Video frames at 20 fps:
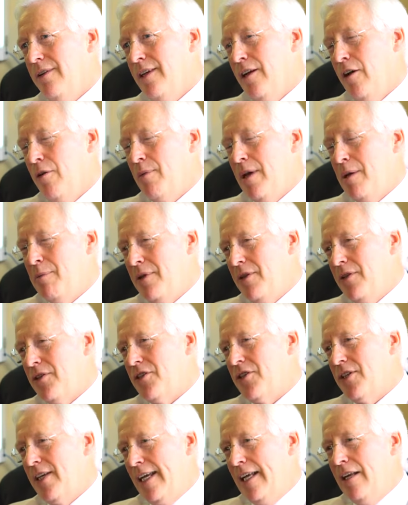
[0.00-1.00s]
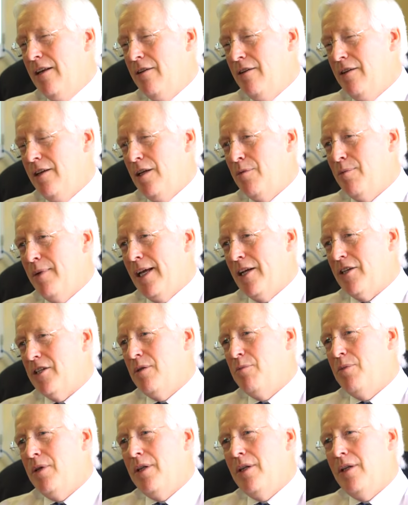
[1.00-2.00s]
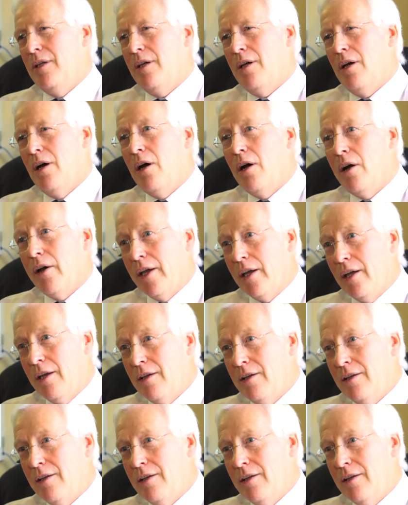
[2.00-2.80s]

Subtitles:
Now it may be the skin, it may actually be the eye.